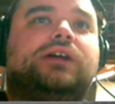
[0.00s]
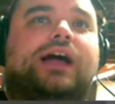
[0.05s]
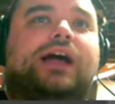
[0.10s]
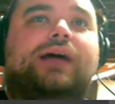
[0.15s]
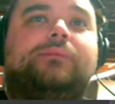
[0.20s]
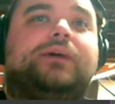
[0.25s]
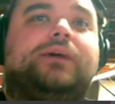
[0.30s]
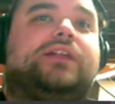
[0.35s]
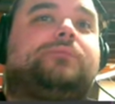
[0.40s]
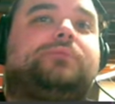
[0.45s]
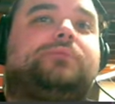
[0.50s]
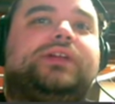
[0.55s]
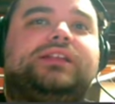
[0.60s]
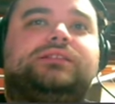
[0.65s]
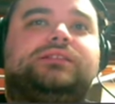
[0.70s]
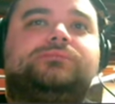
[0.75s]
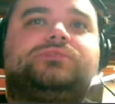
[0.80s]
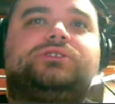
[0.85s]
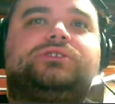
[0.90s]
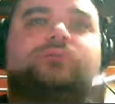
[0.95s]
I might have
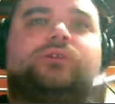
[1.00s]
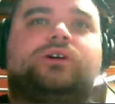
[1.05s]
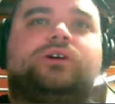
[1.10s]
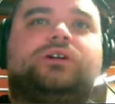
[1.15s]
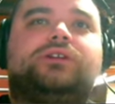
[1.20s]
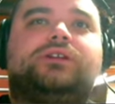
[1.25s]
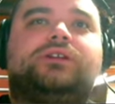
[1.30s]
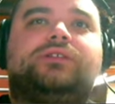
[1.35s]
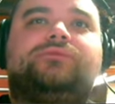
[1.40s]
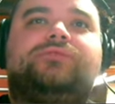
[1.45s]
played them too hard.